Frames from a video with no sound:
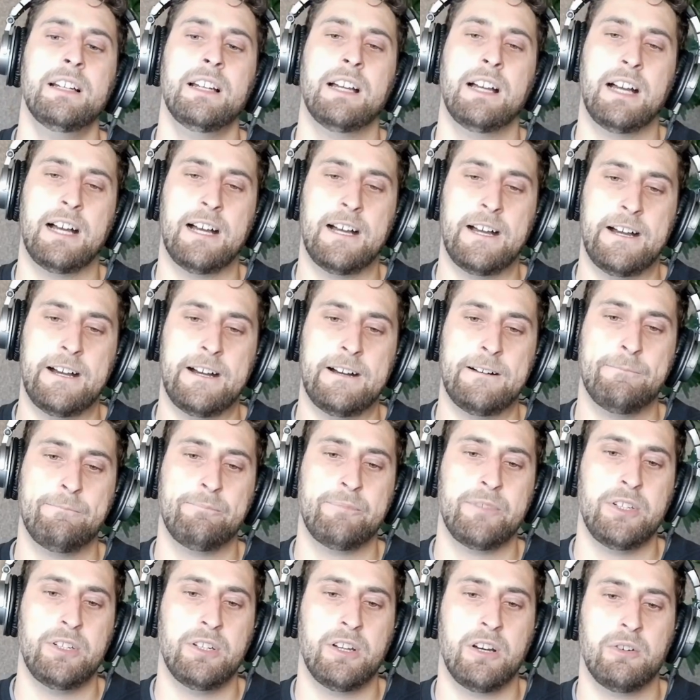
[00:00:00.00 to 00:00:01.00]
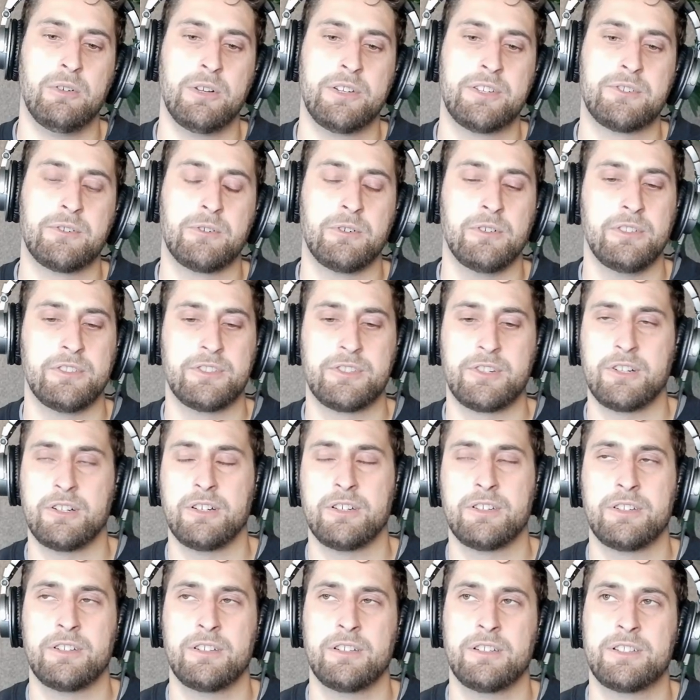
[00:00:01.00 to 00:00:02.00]
It's
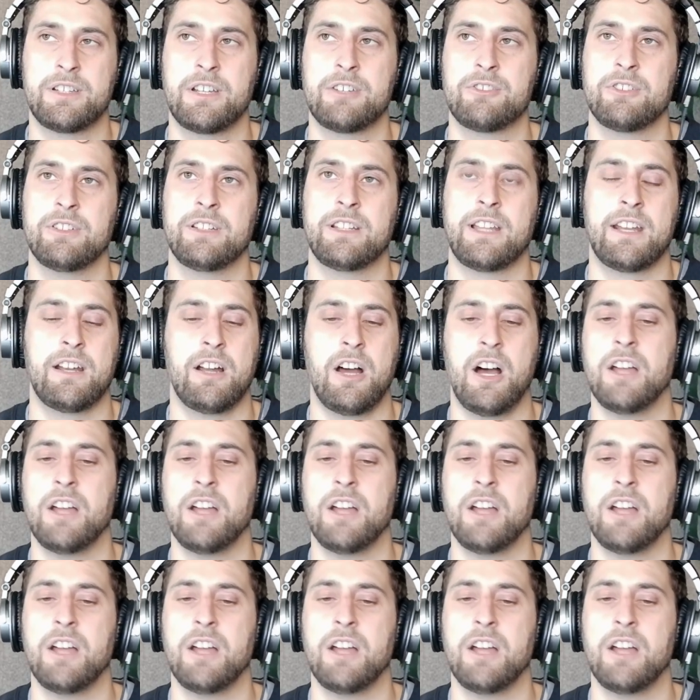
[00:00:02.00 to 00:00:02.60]
essentially that